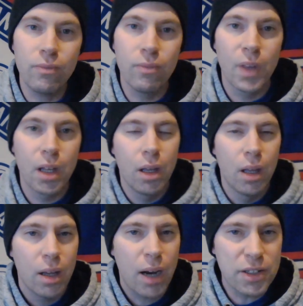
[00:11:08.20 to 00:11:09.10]

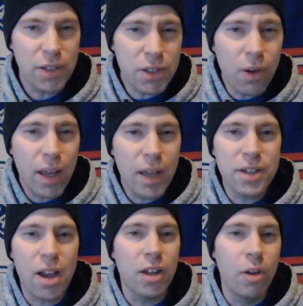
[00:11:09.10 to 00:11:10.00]
All right, so let's go ahead and
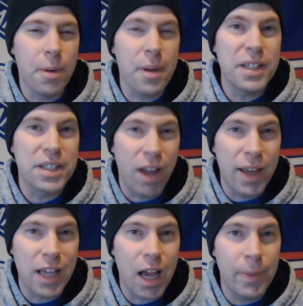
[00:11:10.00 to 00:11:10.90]
talk a little bit about these
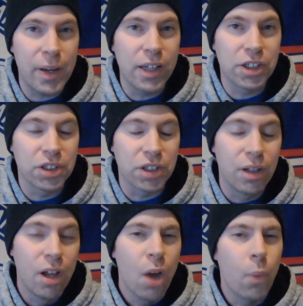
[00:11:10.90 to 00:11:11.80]
line combinations. And
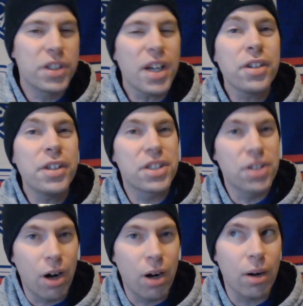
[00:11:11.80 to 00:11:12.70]
we should actually
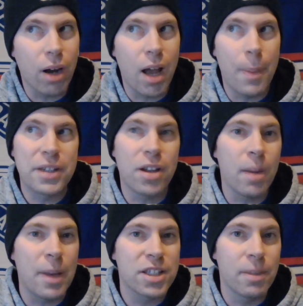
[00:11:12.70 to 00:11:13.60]
start by talking
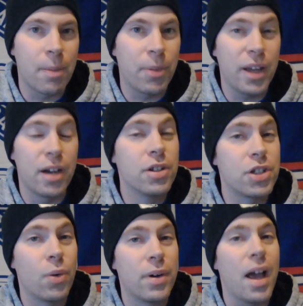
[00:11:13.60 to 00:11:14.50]
about some of the players
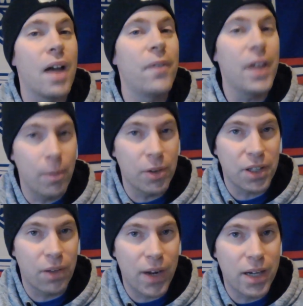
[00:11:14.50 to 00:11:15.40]
who are not available to
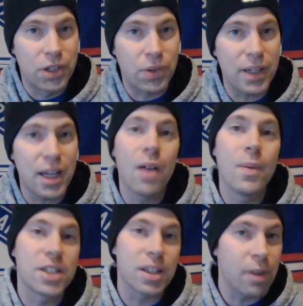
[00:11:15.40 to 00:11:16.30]
the Rangers right now
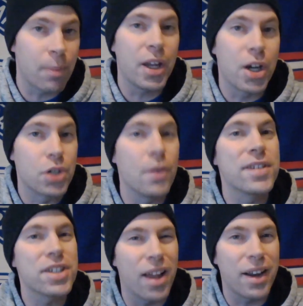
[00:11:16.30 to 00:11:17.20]
and some of the players who have
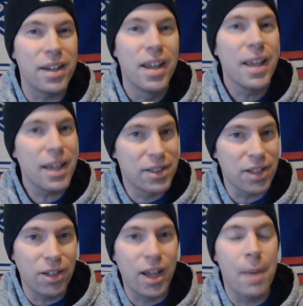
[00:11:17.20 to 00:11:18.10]
slotted into
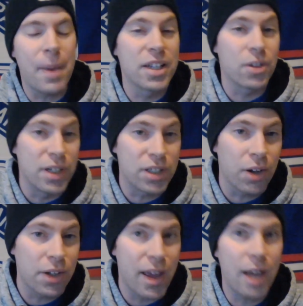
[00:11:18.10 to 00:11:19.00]
the lineup as a
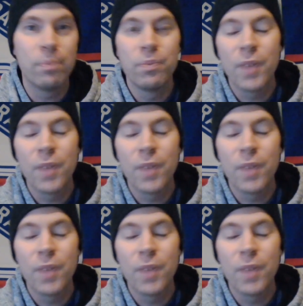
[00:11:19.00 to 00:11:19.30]
result of that.